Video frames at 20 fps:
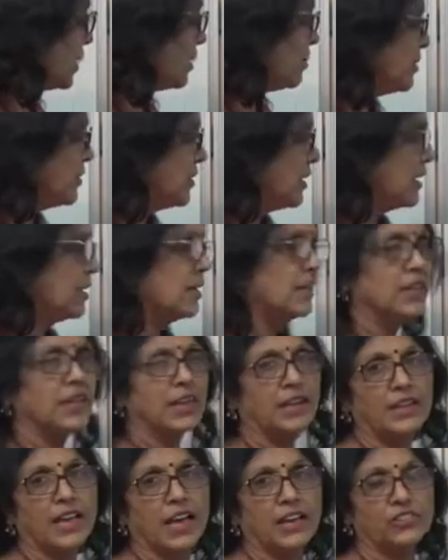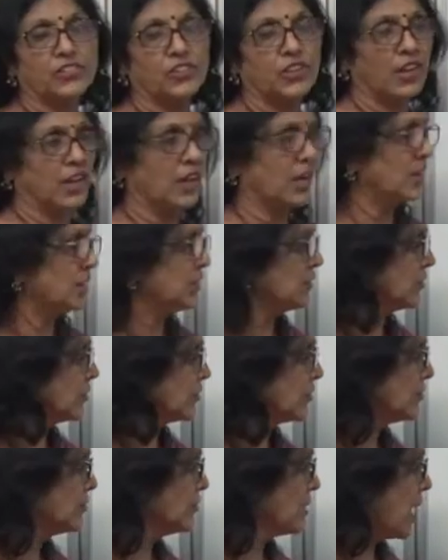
immediately a reaction occurs